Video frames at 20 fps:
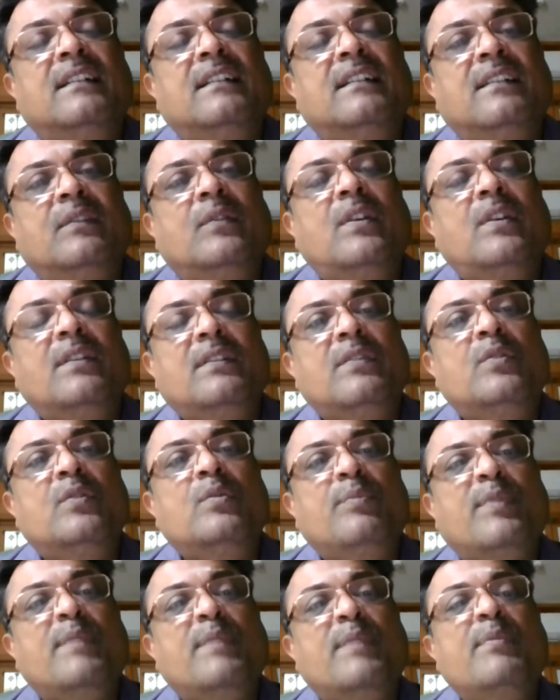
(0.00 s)
What the
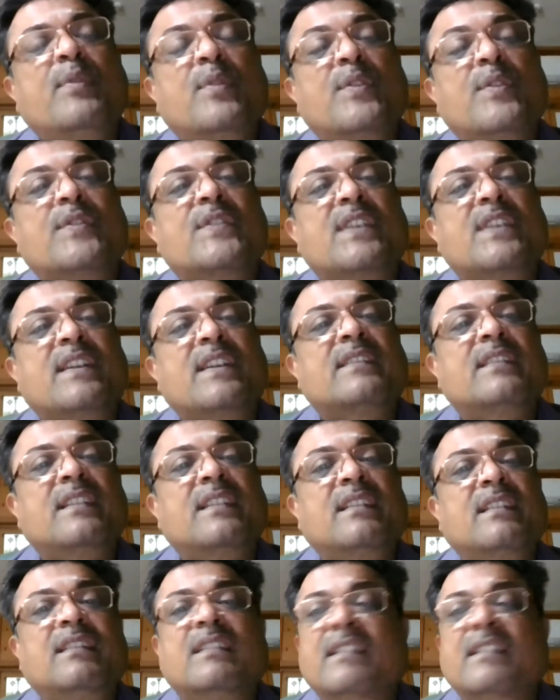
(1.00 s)
Supreme Court says,
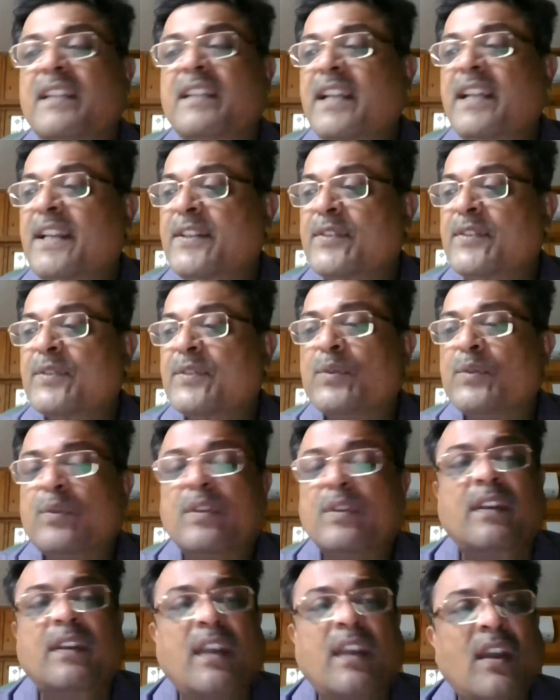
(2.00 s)
it leads to
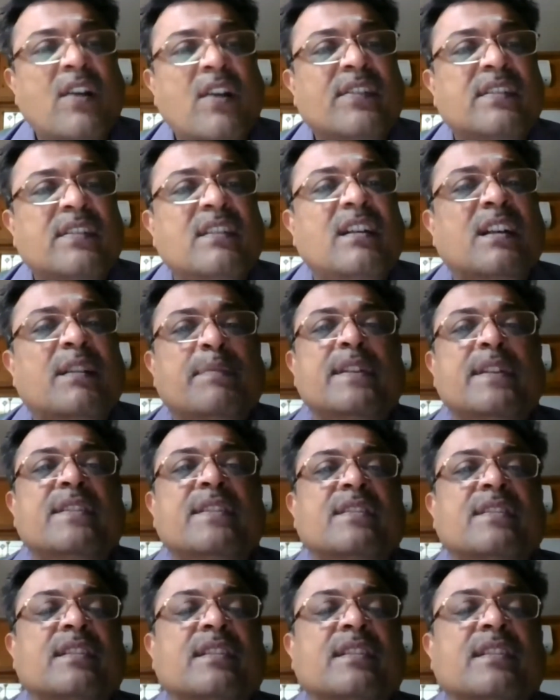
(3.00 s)
chaos in
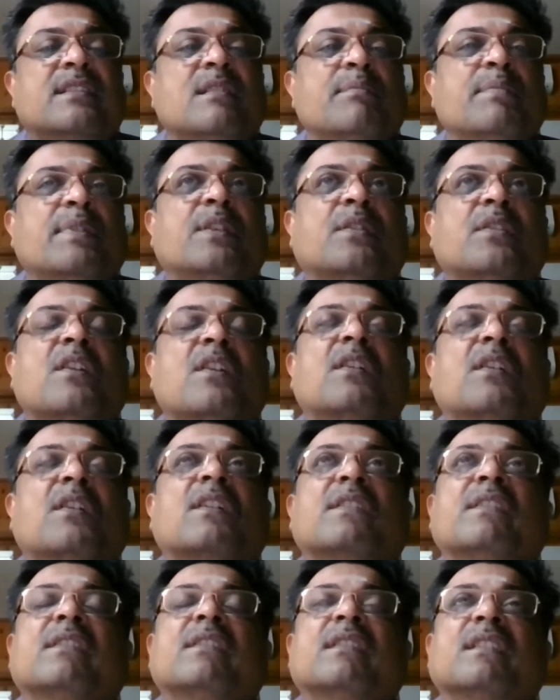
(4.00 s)
administration
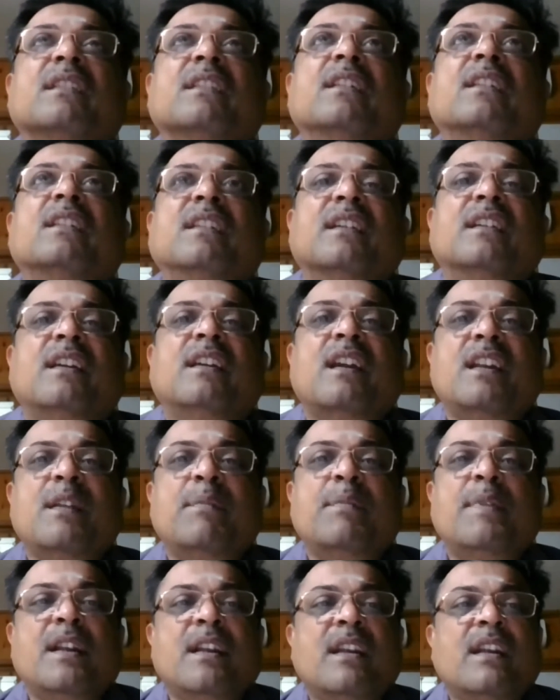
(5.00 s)
because
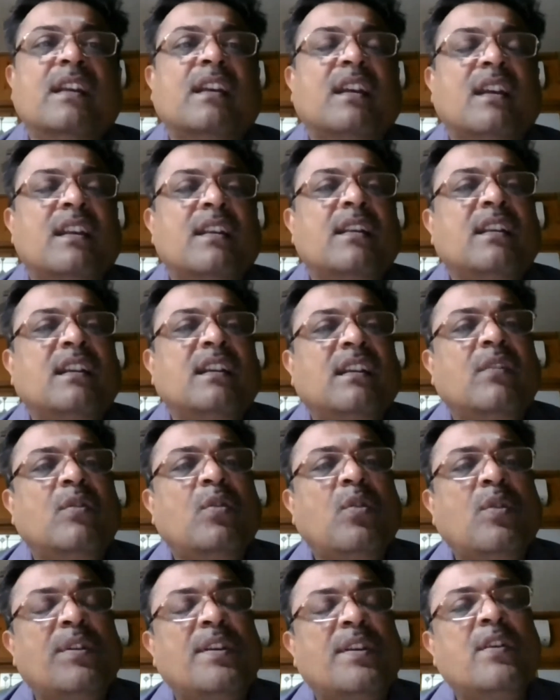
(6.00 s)
anybody can
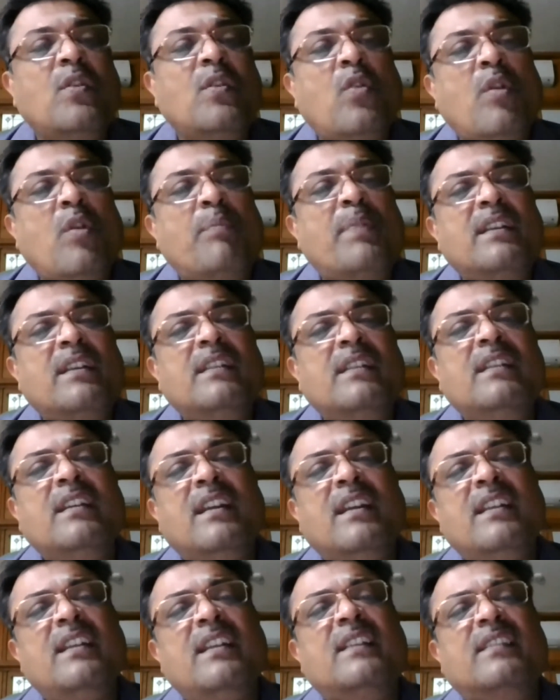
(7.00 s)
reopen
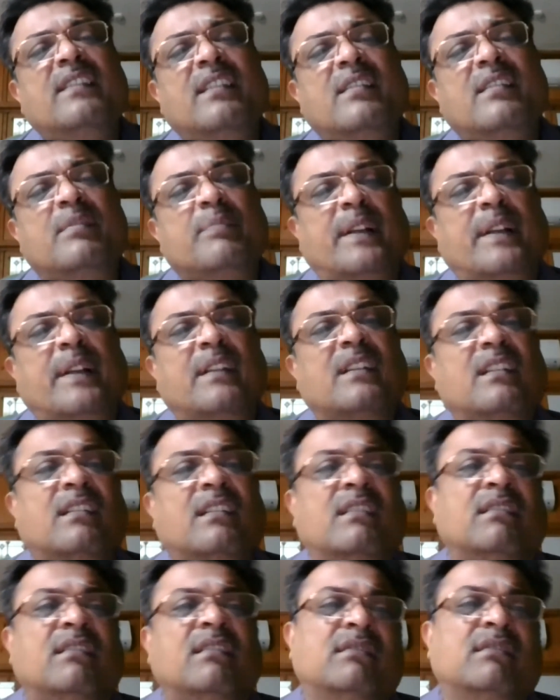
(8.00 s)
any assessment.
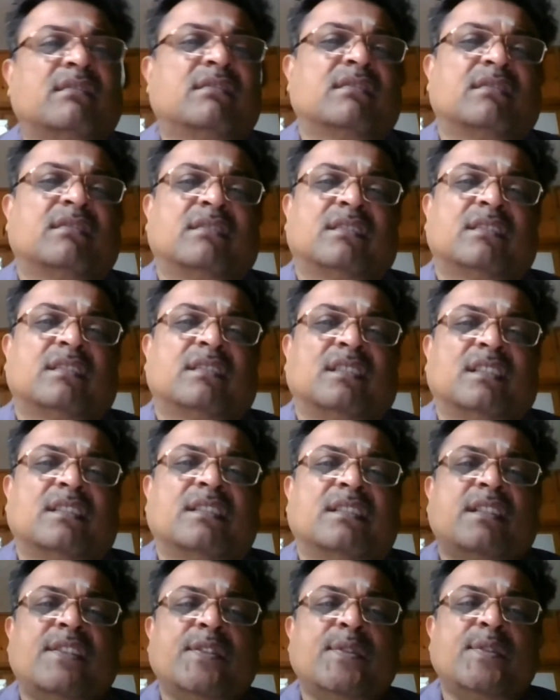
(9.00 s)

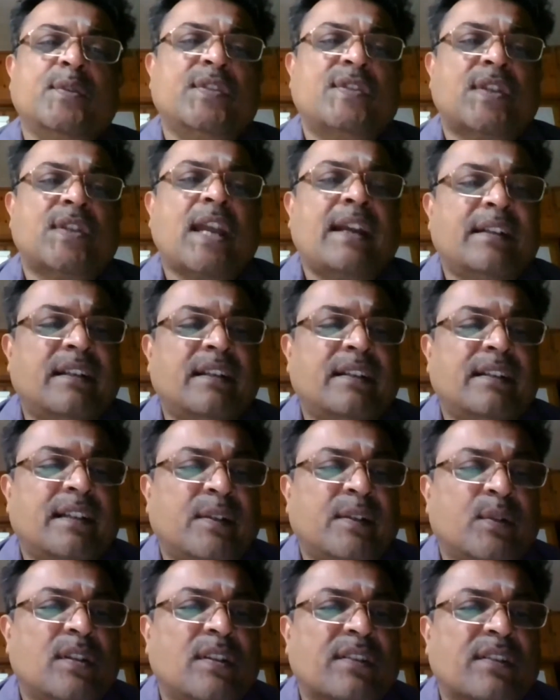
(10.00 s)
There is no sanctity
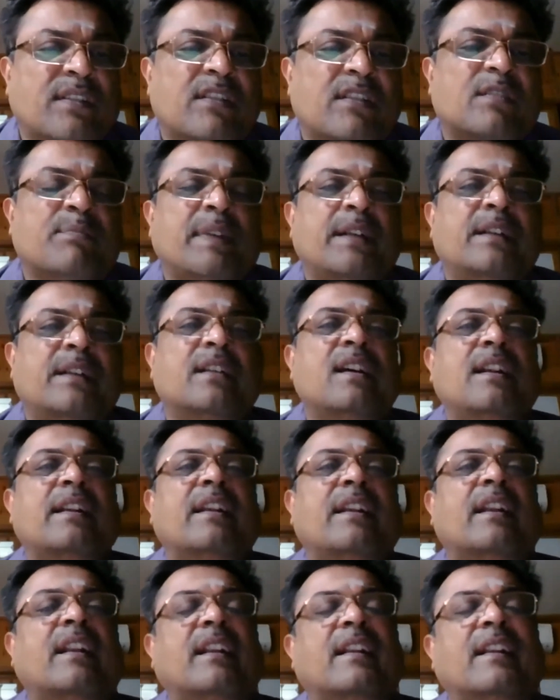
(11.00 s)
to the assessment done.